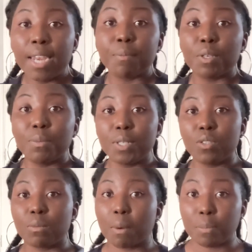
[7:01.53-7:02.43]
And I'm going to be
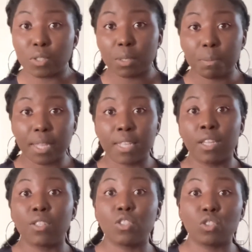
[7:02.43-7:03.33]
using my budget
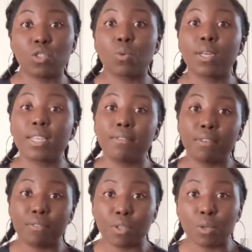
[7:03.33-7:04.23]
planner to just quickly
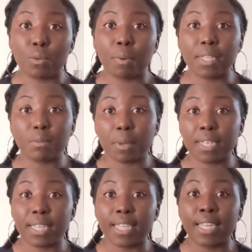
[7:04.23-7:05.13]
review my
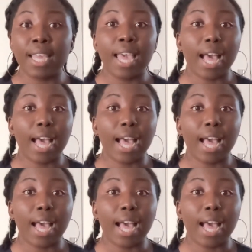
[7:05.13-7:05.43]
spending